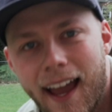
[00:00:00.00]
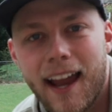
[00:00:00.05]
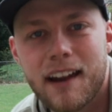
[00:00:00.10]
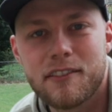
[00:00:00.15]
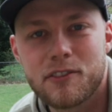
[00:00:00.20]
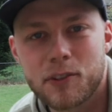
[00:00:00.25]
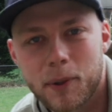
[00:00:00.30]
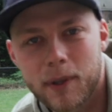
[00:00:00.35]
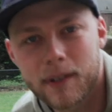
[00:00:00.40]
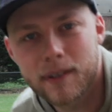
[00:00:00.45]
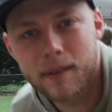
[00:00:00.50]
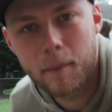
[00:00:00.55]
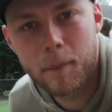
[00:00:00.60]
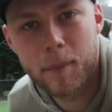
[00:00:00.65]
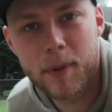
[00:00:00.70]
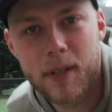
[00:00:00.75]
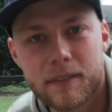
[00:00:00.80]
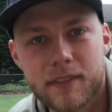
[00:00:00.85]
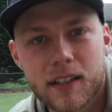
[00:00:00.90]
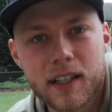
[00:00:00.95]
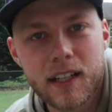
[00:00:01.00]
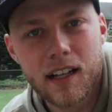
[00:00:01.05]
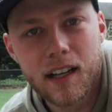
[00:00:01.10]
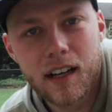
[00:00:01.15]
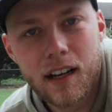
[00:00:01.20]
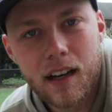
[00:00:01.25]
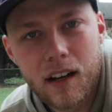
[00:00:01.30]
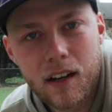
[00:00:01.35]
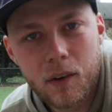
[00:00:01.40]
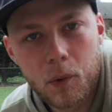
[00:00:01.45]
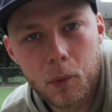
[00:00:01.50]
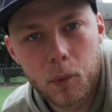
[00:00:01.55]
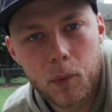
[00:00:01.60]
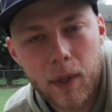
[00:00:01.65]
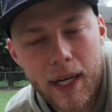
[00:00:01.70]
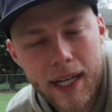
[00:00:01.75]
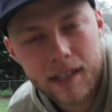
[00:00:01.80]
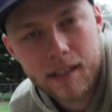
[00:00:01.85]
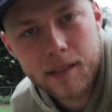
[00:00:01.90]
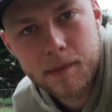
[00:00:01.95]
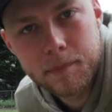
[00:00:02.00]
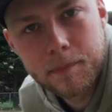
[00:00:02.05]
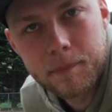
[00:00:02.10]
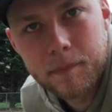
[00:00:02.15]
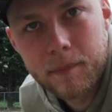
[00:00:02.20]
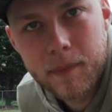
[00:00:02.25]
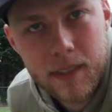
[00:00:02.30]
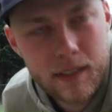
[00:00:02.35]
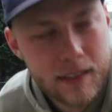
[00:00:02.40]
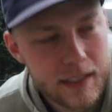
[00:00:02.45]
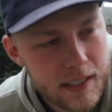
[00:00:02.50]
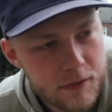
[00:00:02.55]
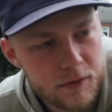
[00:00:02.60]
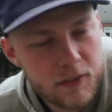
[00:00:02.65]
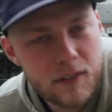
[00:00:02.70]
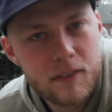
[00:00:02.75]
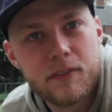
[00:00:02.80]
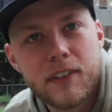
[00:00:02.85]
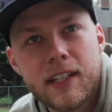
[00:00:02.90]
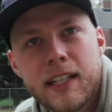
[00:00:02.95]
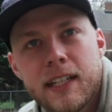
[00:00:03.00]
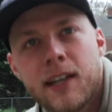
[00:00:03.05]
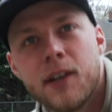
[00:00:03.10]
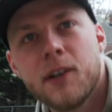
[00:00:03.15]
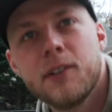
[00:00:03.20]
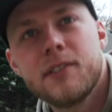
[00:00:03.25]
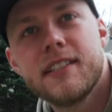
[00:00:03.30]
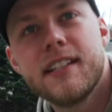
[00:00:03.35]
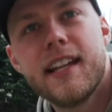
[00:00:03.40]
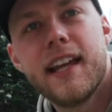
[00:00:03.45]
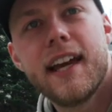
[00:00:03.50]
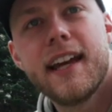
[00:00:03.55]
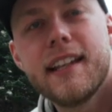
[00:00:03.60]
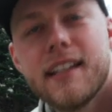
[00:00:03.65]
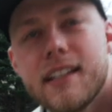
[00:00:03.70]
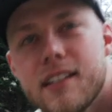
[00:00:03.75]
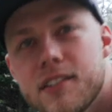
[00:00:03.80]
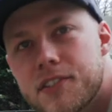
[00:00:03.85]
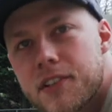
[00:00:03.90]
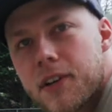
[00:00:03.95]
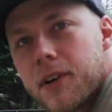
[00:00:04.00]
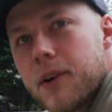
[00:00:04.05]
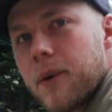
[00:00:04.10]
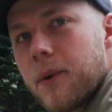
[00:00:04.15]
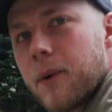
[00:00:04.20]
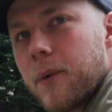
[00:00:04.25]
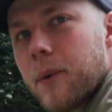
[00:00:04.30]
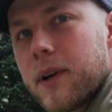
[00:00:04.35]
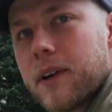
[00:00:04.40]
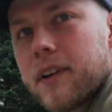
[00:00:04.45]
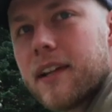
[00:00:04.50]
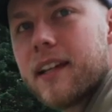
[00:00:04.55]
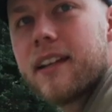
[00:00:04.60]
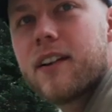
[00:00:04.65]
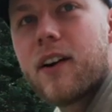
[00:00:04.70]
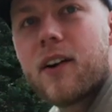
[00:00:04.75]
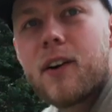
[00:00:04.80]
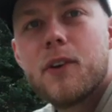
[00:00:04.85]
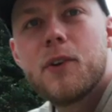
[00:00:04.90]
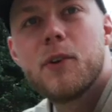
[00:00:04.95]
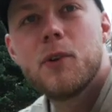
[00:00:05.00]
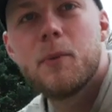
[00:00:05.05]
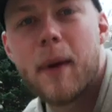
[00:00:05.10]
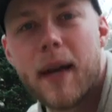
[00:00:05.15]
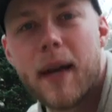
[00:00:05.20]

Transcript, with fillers: Hey everyone, bit of a random different video today. So we're in our new